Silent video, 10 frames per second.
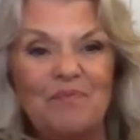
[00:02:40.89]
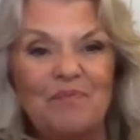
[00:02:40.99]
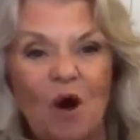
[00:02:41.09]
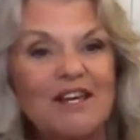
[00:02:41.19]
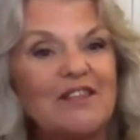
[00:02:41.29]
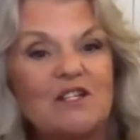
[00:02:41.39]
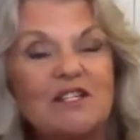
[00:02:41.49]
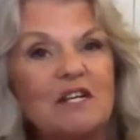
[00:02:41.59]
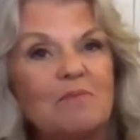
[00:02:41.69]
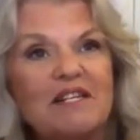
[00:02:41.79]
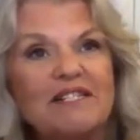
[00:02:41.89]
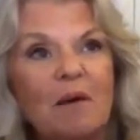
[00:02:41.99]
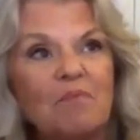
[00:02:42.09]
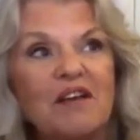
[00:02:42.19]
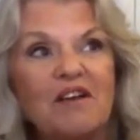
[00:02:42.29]
knowing that there's going to
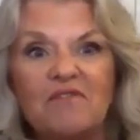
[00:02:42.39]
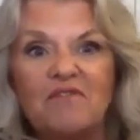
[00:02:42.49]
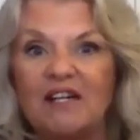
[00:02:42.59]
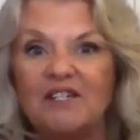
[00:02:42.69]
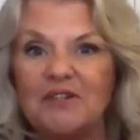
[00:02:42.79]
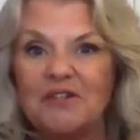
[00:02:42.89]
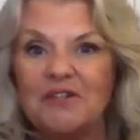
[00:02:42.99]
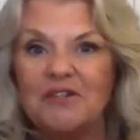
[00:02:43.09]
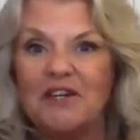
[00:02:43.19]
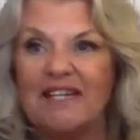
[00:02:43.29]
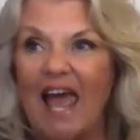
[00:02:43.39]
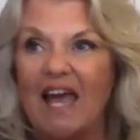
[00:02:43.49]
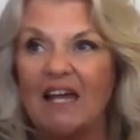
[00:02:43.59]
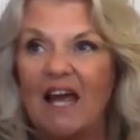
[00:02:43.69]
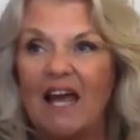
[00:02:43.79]
be something fun during the
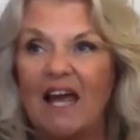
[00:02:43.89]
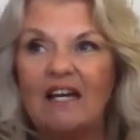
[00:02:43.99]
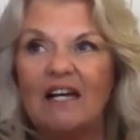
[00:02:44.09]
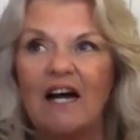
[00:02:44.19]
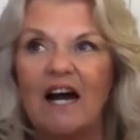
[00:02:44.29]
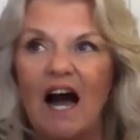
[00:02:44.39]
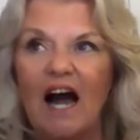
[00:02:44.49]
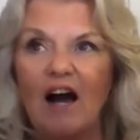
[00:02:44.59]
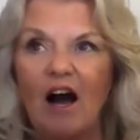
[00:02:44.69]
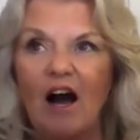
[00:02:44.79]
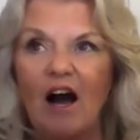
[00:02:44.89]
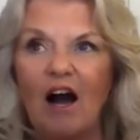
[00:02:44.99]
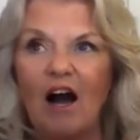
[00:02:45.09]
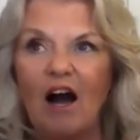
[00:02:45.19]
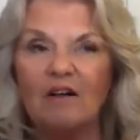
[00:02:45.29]
day. And uh,
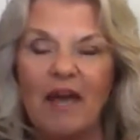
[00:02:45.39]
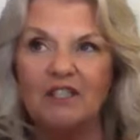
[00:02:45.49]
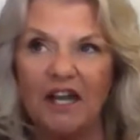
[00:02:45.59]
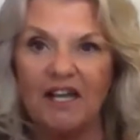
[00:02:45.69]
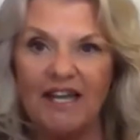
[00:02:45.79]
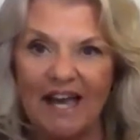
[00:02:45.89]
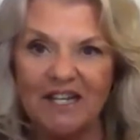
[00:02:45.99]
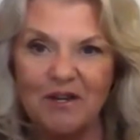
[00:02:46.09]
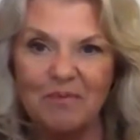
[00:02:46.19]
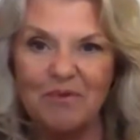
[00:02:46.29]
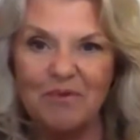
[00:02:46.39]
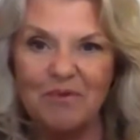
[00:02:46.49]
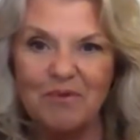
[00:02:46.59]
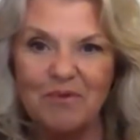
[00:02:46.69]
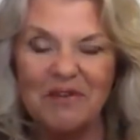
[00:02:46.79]
I made a
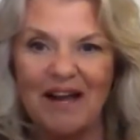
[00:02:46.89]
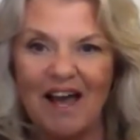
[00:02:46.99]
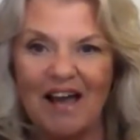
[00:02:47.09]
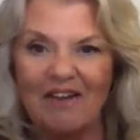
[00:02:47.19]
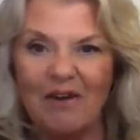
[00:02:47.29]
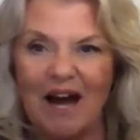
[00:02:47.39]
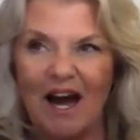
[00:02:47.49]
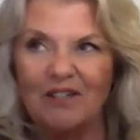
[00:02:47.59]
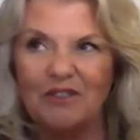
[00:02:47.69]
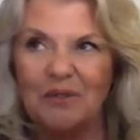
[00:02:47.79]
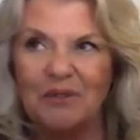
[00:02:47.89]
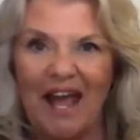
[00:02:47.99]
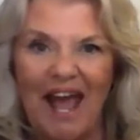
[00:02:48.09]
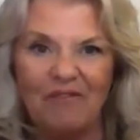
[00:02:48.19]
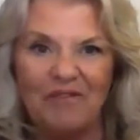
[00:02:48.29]
gigantic move in my life
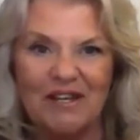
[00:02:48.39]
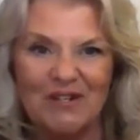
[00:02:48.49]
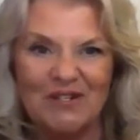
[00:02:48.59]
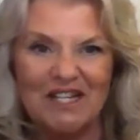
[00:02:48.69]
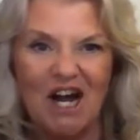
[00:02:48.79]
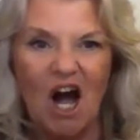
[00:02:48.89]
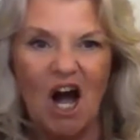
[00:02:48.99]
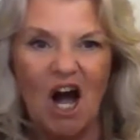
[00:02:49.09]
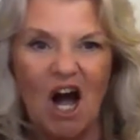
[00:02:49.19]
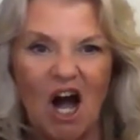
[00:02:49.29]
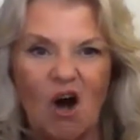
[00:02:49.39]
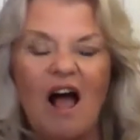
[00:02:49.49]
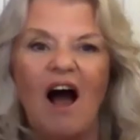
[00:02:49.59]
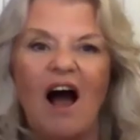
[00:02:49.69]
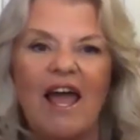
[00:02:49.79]
about two and a half years
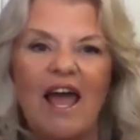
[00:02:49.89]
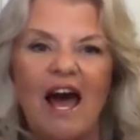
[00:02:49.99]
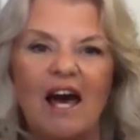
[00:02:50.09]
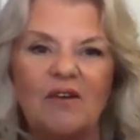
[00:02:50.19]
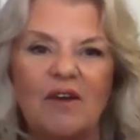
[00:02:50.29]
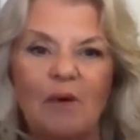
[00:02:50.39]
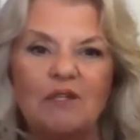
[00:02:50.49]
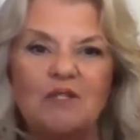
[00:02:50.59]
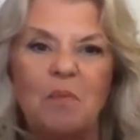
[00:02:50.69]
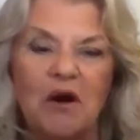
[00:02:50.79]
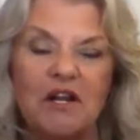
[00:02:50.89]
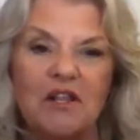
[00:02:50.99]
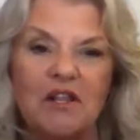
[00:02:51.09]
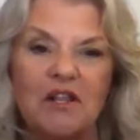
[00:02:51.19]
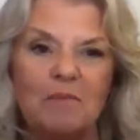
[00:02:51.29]
ago. I had I was
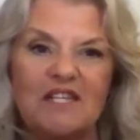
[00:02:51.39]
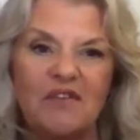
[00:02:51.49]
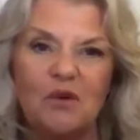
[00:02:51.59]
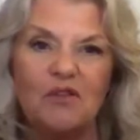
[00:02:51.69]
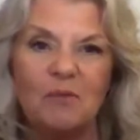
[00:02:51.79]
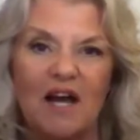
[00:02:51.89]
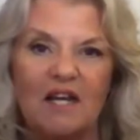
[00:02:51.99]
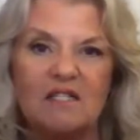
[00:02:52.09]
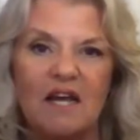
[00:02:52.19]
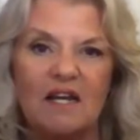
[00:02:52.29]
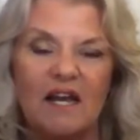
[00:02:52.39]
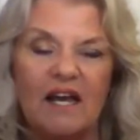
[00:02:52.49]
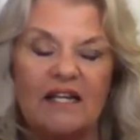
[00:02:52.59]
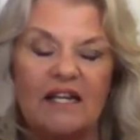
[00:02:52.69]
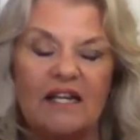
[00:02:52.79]
born in the Pacific
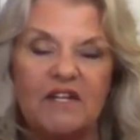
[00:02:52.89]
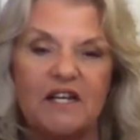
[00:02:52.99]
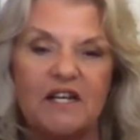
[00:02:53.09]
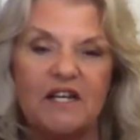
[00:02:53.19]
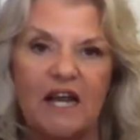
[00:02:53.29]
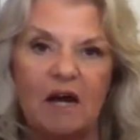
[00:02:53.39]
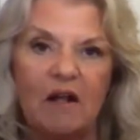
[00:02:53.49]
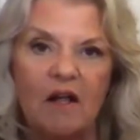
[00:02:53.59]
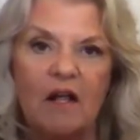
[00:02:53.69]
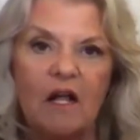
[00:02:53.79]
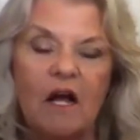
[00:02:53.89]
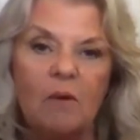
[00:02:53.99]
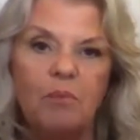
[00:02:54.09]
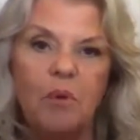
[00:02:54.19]
Northwest and had lived in uh,